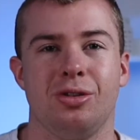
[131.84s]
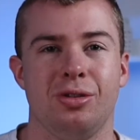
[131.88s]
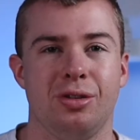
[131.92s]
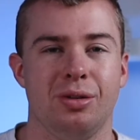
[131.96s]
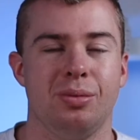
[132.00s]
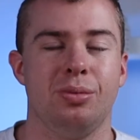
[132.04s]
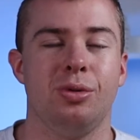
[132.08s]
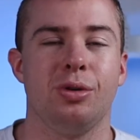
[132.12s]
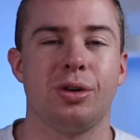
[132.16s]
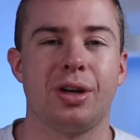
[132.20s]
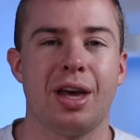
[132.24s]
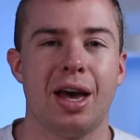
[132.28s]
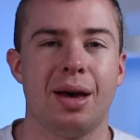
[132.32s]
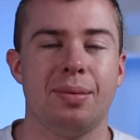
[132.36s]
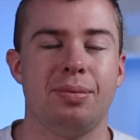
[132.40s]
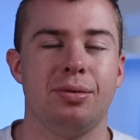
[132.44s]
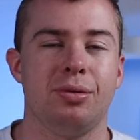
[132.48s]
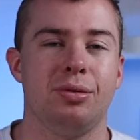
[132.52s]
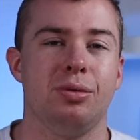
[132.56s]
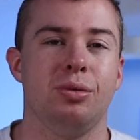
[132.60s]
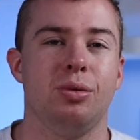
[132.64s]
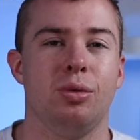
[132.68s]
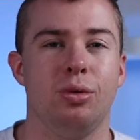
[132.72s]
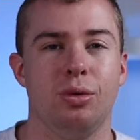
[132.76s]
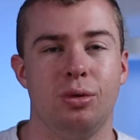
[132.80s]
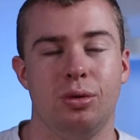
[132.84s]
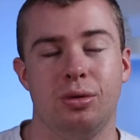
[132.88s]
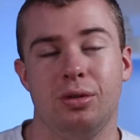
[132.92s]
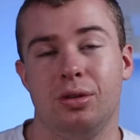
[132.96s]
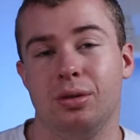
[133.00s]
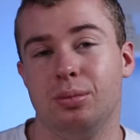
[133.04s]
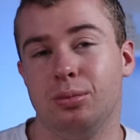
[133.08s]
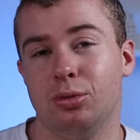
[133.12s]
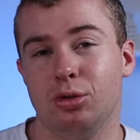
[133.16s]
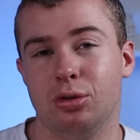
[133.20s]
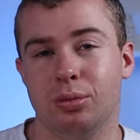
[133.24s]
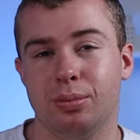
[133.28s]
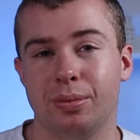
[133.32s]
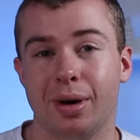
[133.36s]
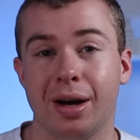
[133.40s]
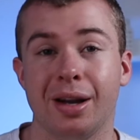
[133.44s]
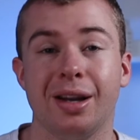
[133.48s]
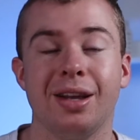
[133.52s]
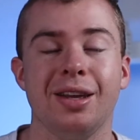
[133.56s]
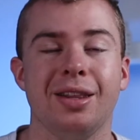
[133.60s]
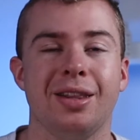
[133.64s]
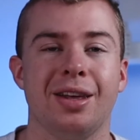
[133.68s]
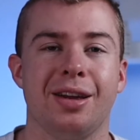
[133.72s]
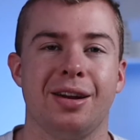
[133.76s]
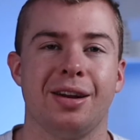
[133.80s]
the more capital or the more
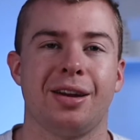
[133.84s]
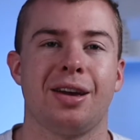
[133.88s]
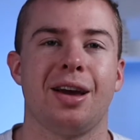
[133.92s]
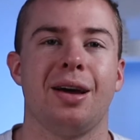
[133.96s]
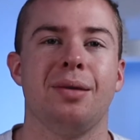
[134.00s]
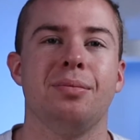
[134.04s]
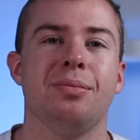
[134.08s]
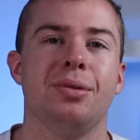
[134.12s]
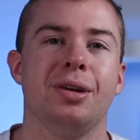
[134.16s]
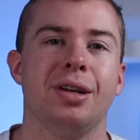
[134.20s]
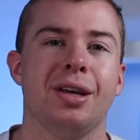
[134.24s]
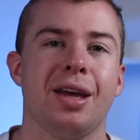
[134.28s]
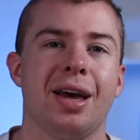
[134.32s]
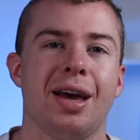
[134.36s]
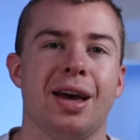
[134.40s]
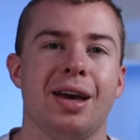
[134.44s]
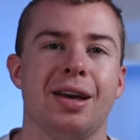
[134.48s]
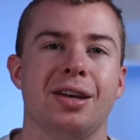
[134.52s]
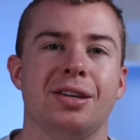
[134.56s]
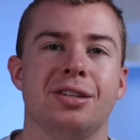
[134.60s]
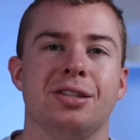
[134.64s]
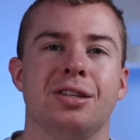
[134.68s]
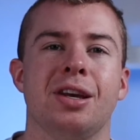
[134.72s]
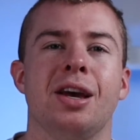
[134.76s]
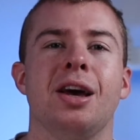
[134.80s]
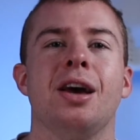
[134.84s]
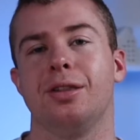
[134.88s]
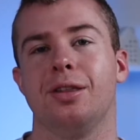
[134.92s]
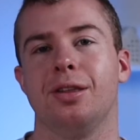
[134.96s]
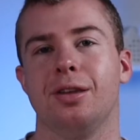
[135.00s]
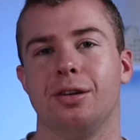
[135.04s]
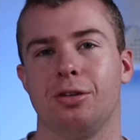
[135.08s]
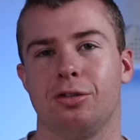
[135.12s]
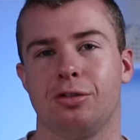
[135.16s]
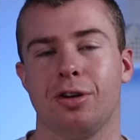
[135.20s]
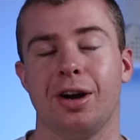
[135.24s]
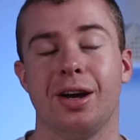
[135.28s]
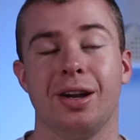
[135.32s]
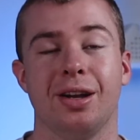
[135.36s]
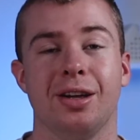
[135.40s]
money that a company has, the greater